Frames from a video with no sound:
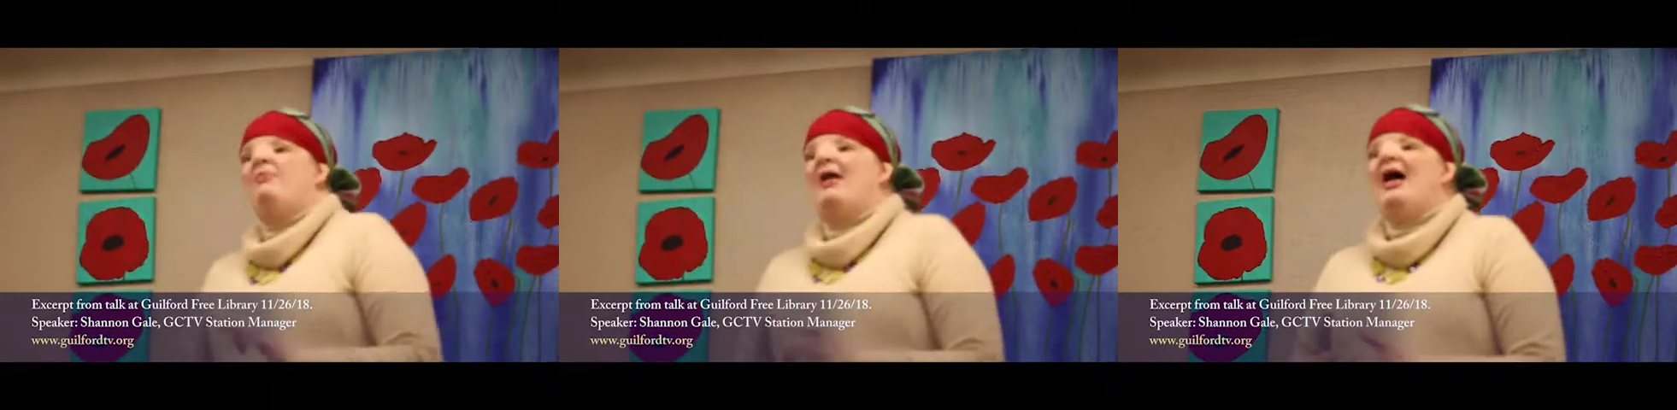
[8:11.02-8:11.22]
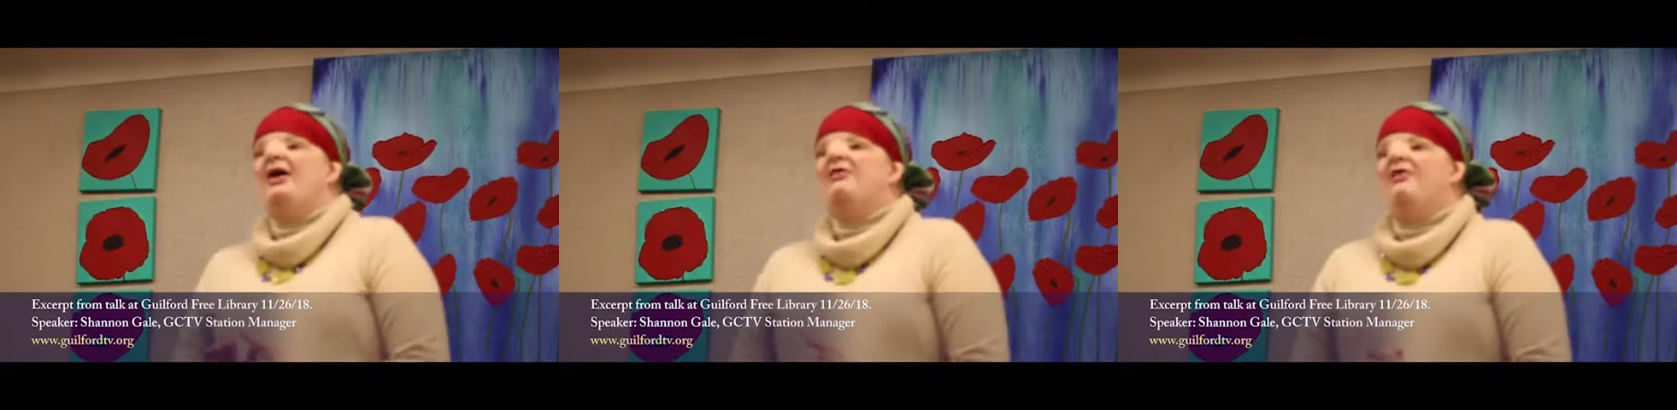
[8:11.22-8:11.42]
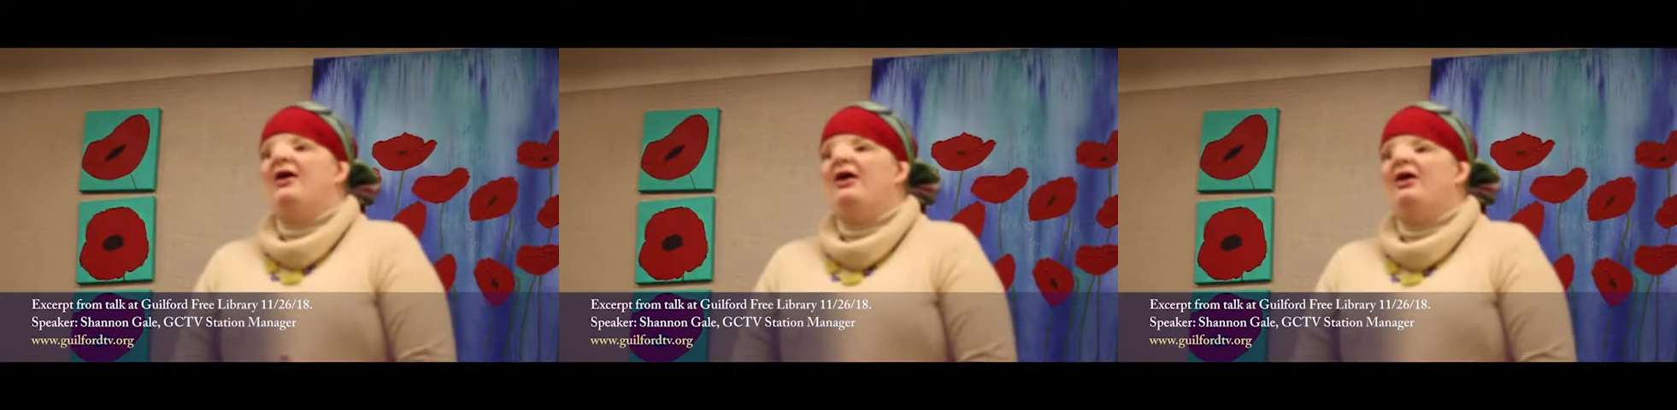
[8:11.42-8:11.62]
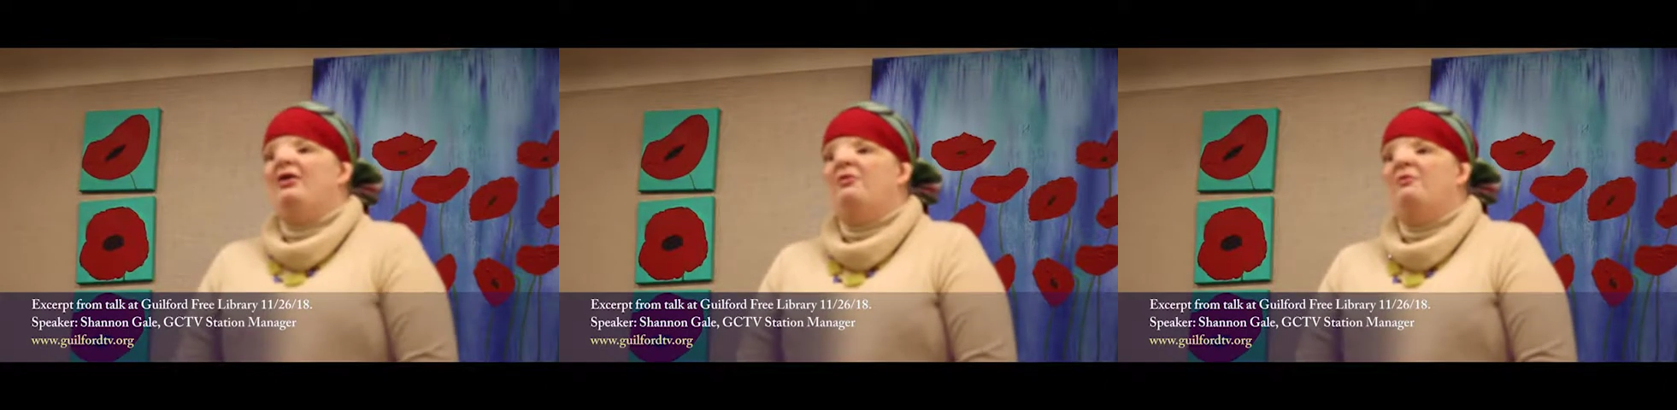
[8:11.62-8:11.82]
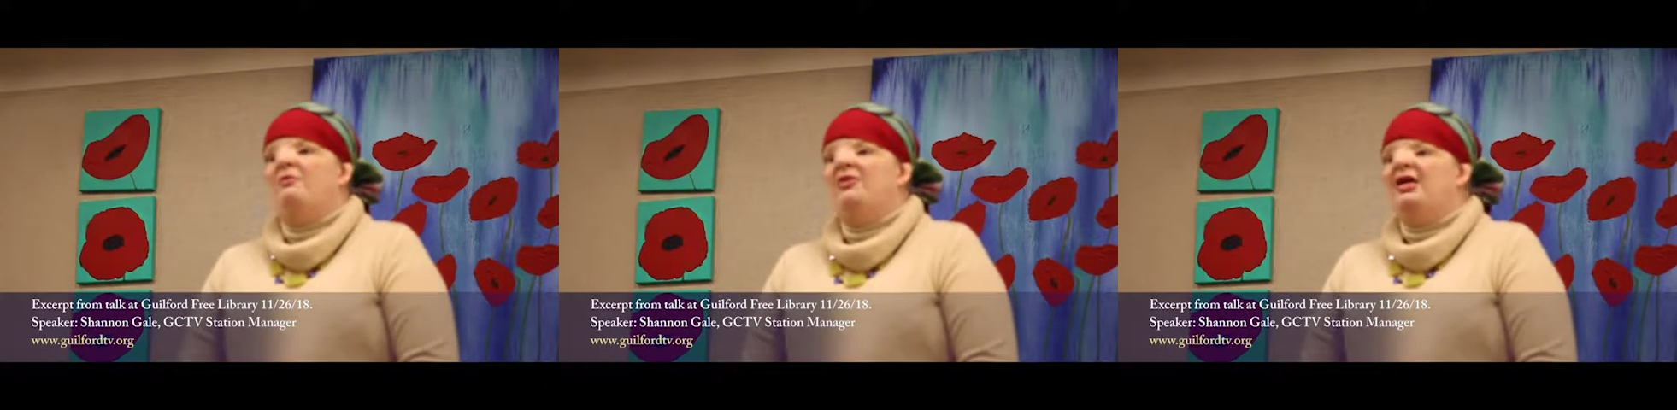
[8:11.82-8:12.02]
back
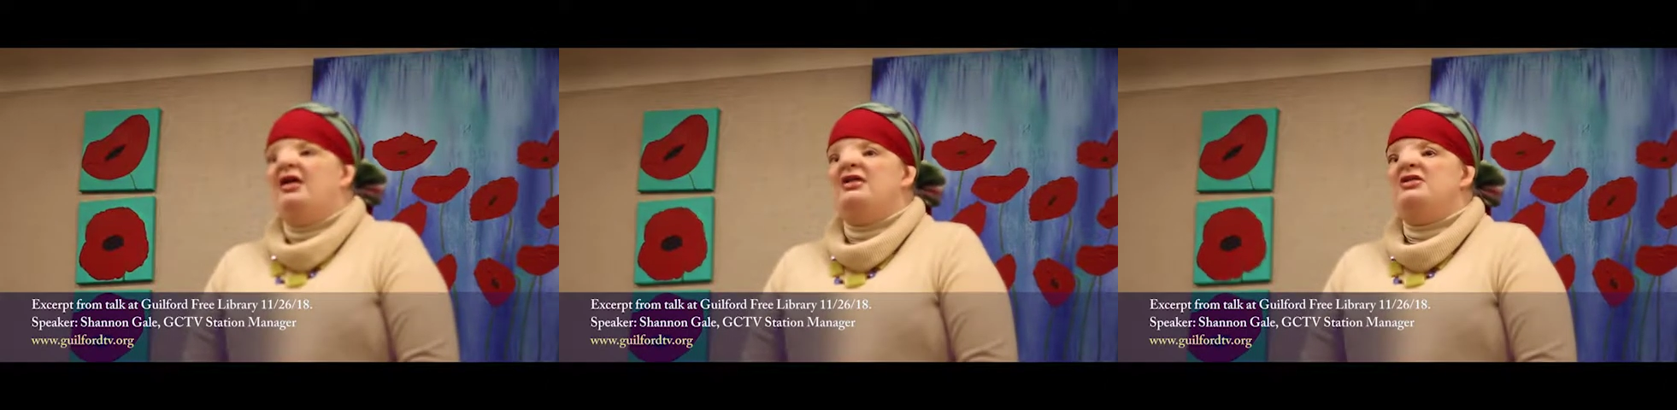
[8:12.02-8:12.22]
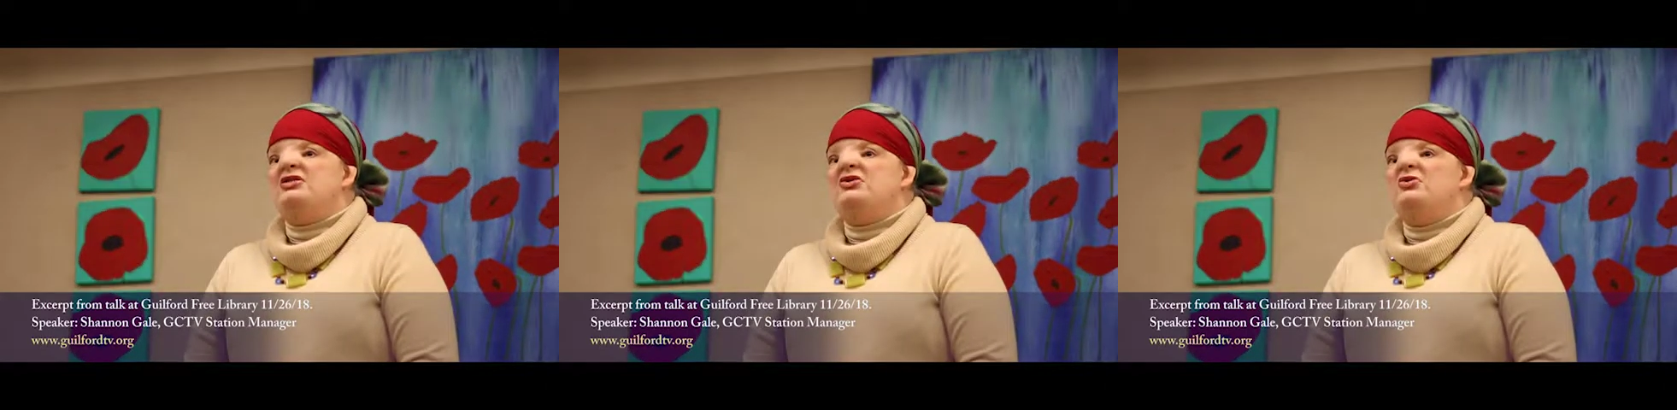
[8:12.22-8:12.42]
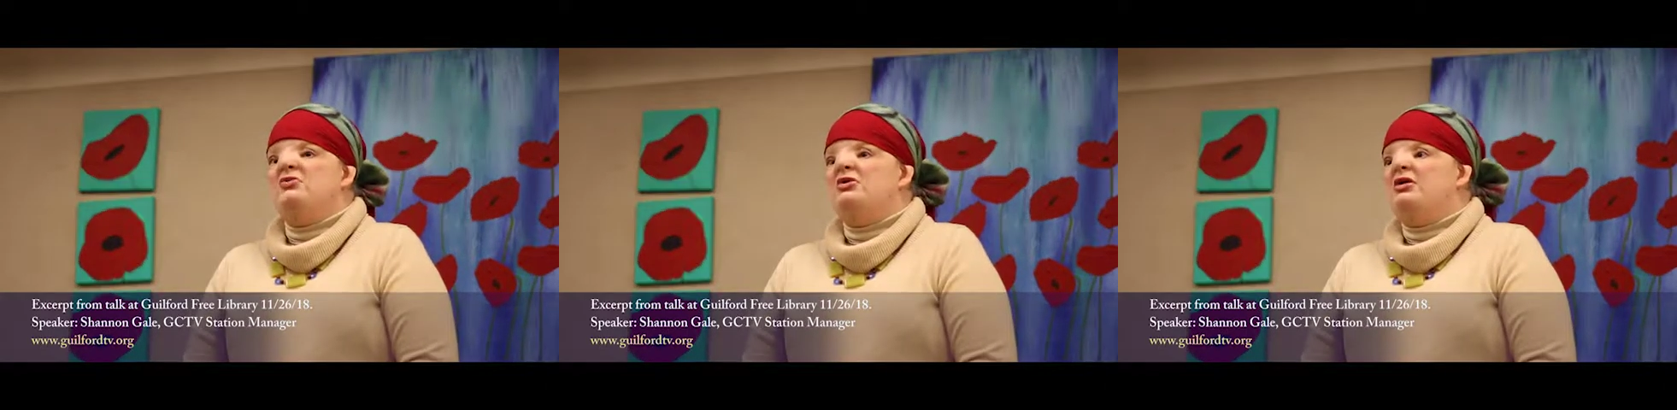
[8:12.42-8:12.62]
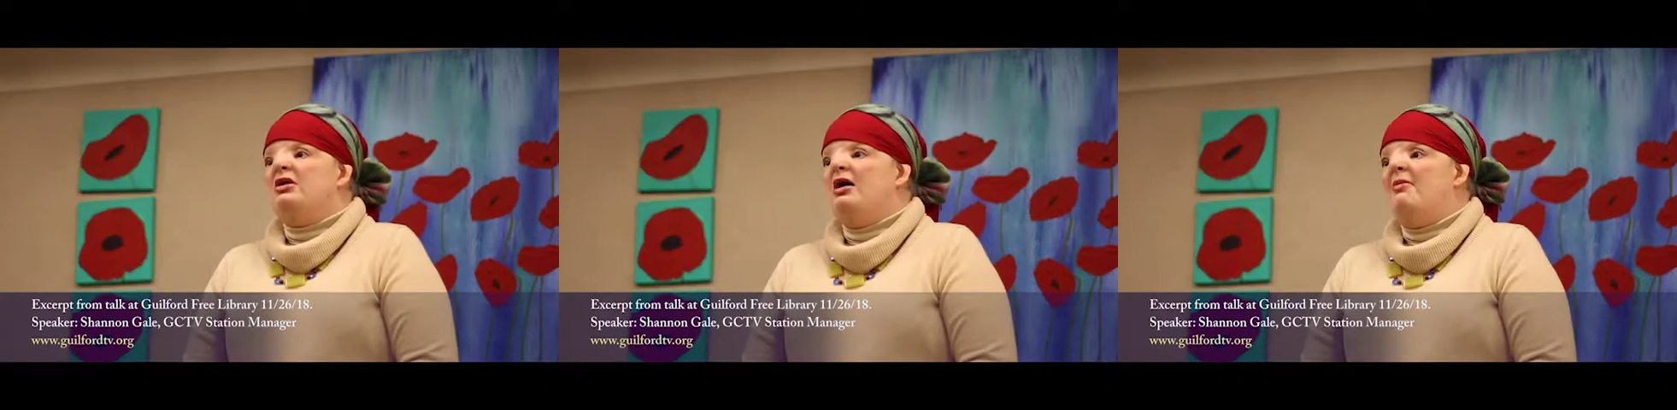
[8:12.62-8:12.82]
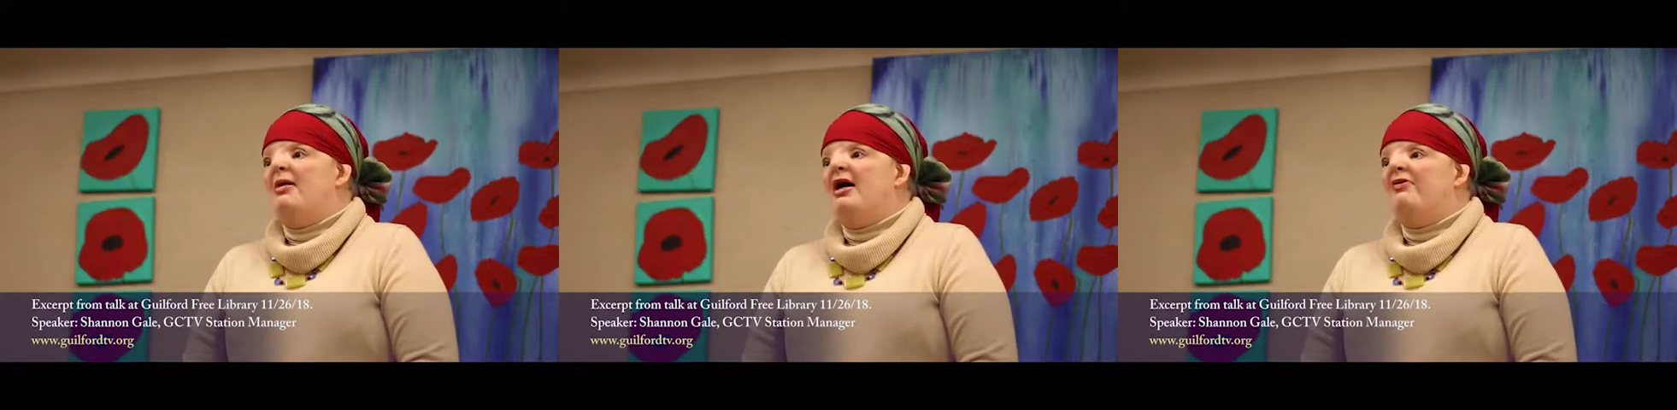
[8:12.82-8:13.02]
there, it still
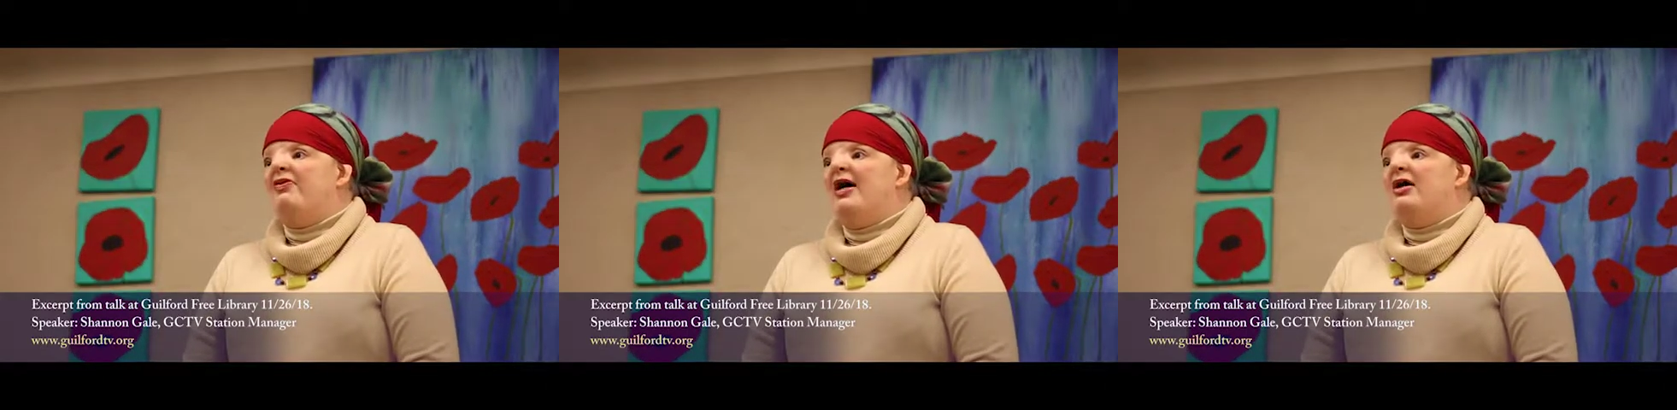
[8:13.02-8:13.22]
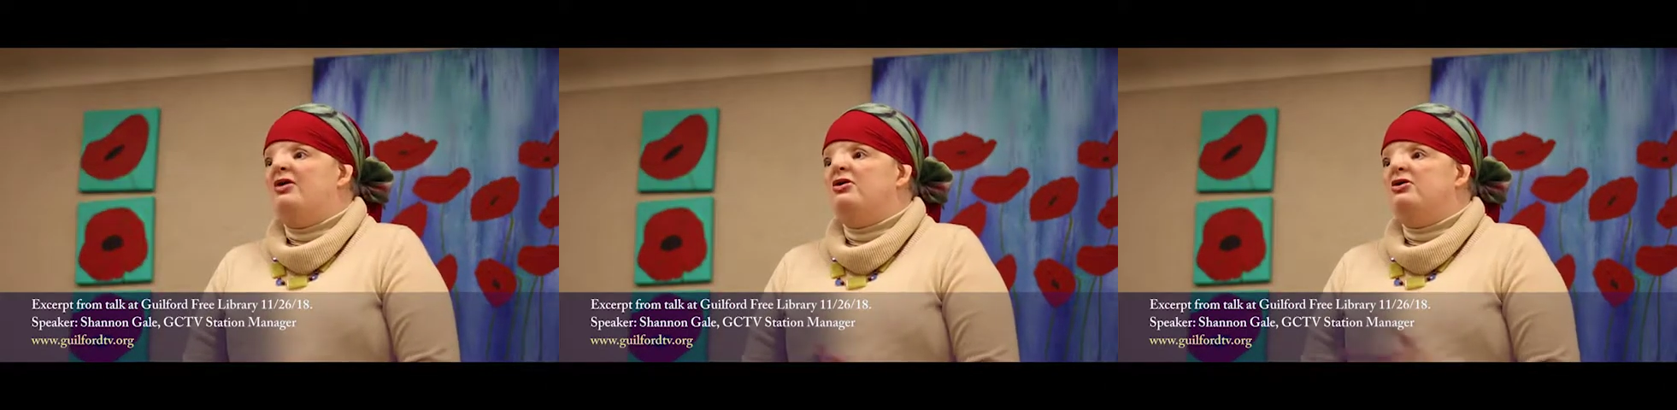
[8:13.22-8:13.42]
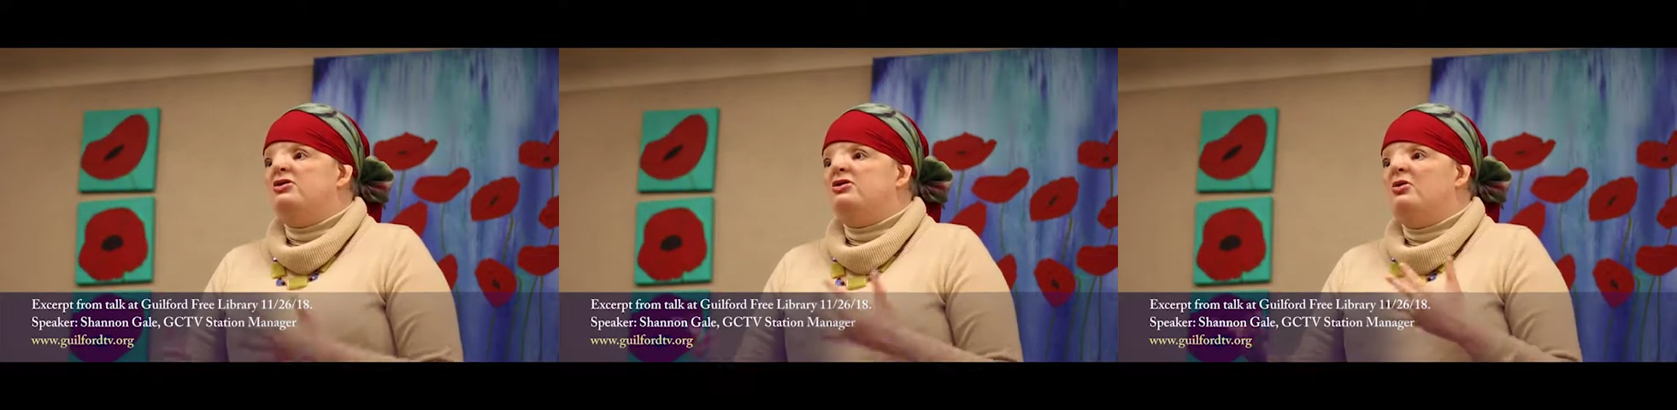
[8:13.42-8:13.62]
wouldn't come out that good.